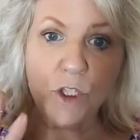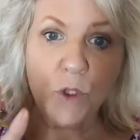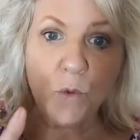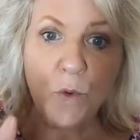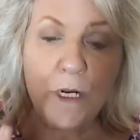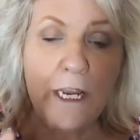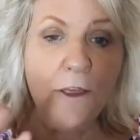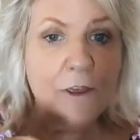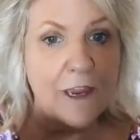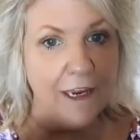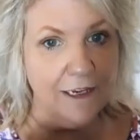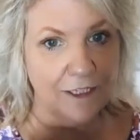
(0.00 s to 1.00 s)
3
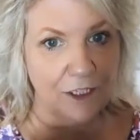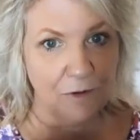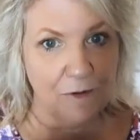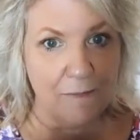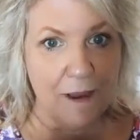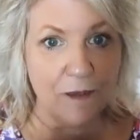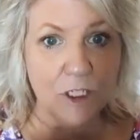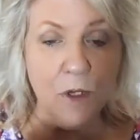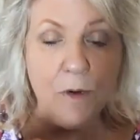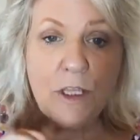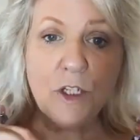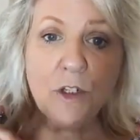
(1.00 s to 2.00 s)
things to write about.
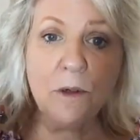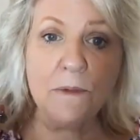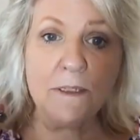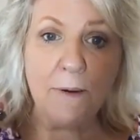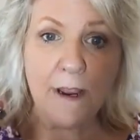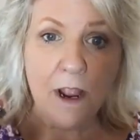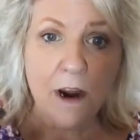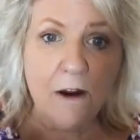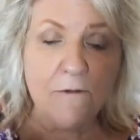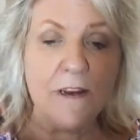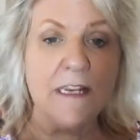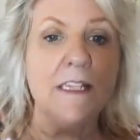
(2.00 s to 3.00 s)
So in the terms of
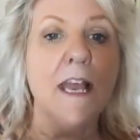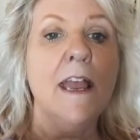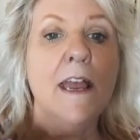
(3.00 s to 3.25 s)
biographies,